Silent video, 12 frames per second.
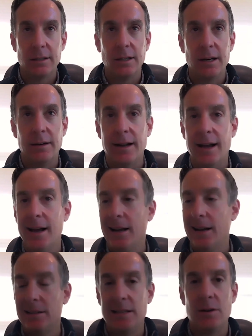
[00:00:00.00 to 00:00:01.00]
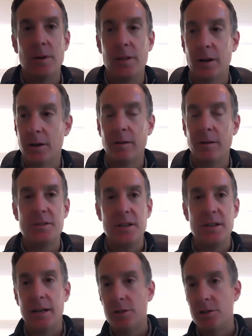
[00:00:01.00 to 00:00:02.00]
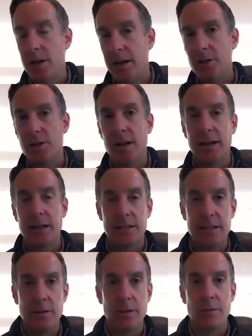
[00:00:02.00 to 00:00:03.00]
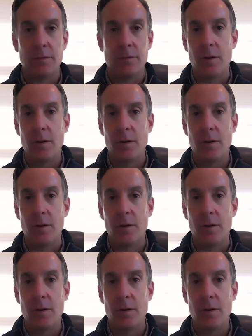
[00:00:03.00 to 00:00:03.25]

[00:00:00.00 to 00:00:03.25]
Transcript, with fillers: You know, and I got to deal with a currency exchange, and I got to deal with a mm-hmm.